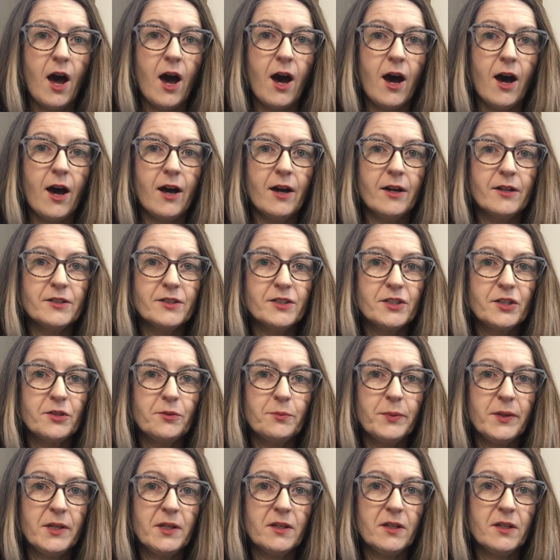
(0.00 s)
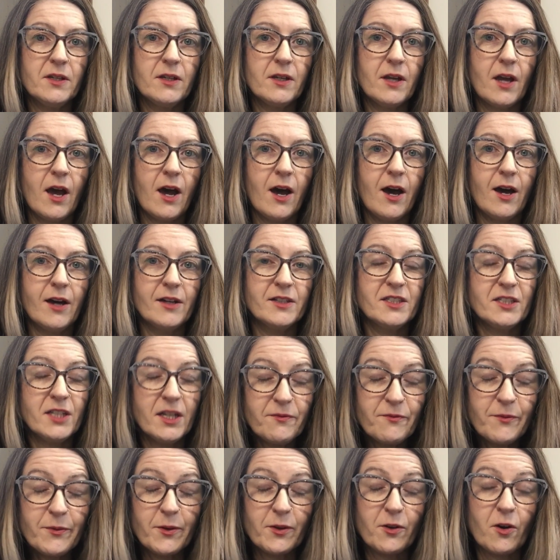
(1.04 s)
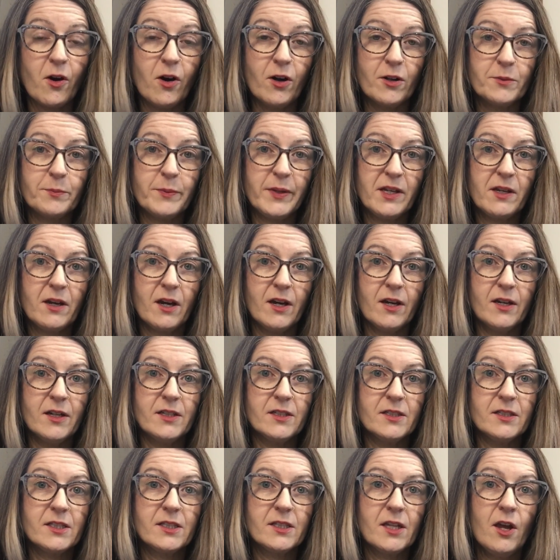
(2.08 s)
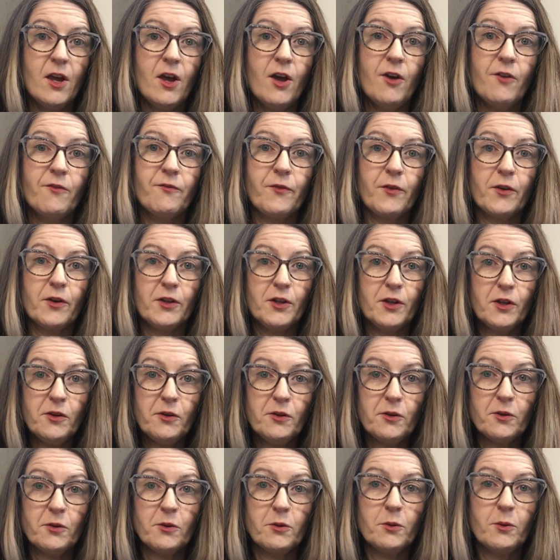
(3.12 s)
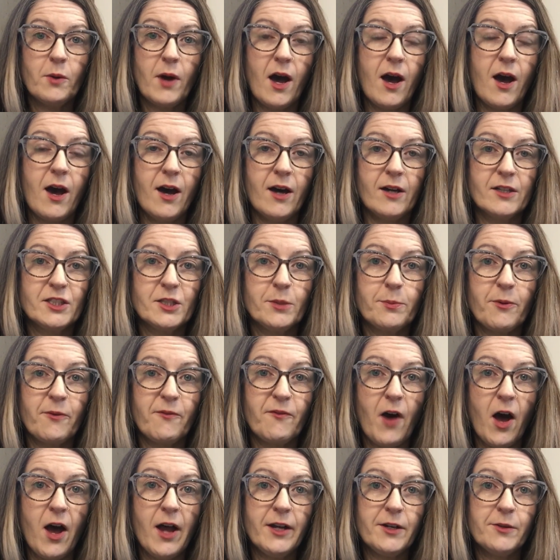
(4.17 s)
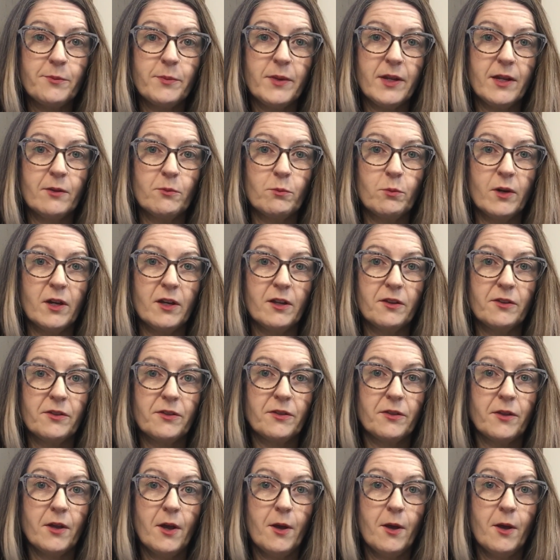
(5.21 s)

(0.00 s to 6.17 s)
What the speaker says: to be difficult, because for you to provide me with